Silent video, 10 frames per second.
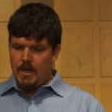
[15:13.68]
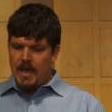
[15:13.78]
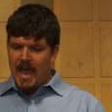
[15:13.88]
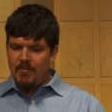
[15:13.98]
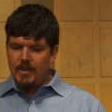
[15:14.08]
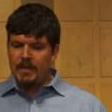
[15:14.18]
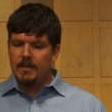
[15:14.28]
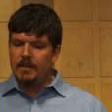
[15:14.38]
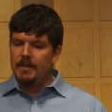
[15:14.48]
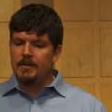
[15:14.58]
have been
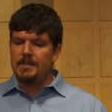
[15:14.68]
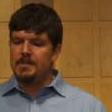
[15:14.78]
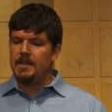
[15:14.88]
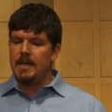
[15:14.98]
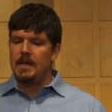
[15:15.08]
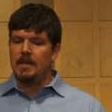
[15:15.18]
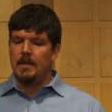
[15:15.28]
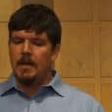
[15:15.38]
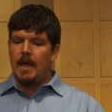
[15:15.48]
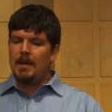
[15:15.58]
clearly seen
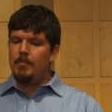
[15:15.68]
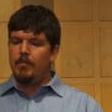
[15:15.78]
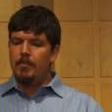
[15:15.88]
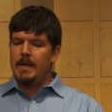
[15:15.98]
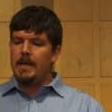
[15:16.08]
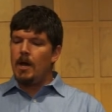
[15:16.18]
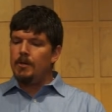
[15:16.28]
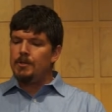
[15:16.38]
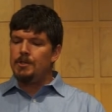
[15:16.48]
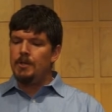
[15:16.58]
and being
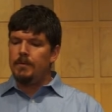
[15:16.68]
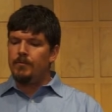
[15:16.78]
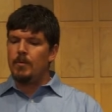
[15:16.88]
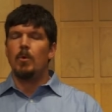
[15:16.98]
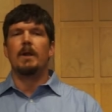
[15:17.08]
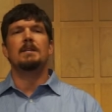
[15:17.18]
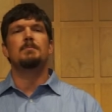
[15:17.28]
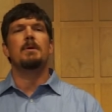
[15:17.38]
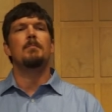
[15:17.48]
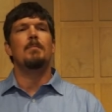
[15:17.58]
understood from what has
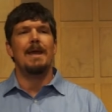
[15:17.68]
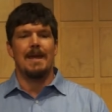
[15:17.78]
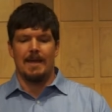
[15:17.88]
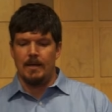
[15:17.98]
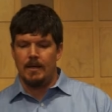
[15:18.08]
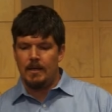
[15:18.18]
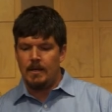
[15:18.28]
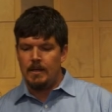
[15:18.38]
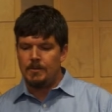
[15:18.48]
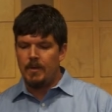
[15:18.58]
been made,
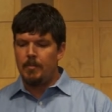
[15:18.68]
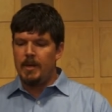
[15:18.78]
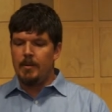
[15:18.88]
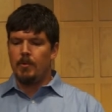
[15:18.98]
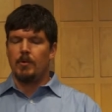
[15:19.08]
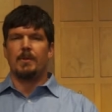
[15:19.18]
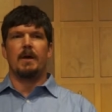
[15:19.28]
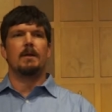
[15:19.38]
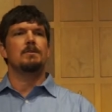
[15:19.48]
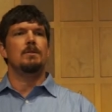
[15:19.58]
so that people are without
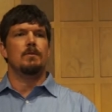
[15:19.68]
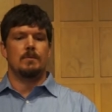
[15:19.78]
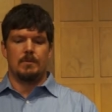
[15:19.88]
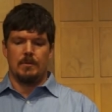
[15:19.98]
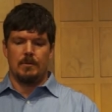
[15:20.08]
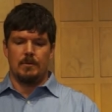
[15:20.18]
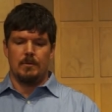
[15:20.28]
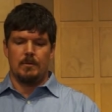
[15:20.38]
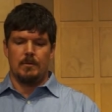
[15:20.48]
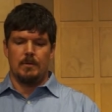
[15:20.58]
excuse.
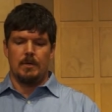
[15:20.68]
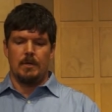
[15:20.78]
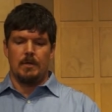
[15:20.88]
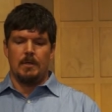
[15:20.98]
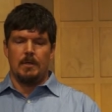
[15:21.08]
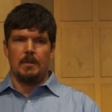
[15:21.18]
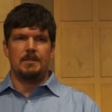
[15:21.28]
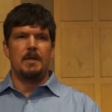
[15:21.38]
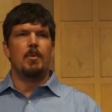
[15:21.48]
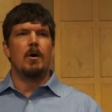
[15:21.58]
You
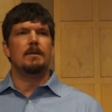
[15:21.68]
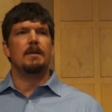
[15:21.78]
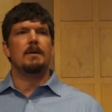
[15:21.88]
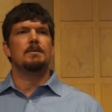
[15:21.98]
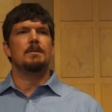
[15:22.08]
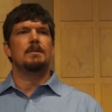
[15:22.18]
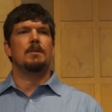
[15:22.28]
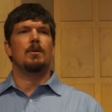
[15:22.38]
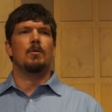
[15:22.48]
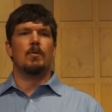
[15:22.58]
see, Paul tells us that the
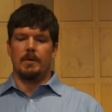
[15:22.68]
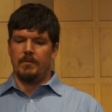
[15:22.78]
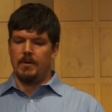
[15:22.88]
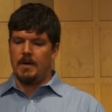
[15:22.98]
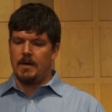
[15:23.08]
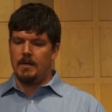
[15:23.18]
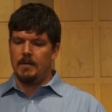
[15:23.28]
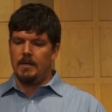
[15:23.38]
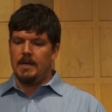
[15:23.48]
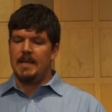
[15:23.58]
glory of God
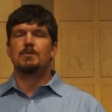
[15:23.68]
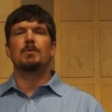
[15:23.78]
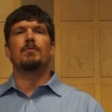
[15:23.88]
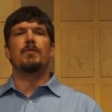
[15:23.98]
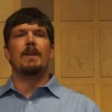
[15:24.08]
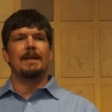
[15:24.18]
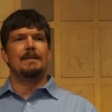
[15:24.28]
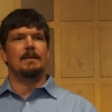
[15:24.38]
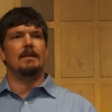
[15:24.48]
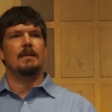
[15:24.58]
is
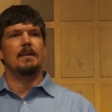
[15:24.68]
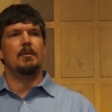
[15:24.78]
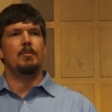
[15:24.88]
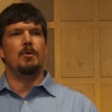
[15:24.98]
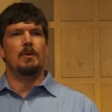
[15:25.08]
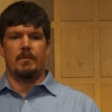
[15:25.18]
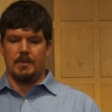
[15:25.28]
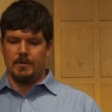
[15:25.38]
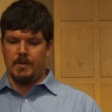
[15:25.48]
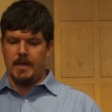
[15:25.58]
reflected in the beauty of his
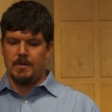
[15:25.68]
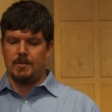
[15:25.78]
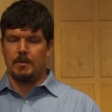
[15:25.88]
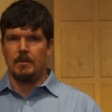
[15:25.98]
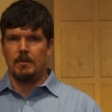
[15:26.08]
creation.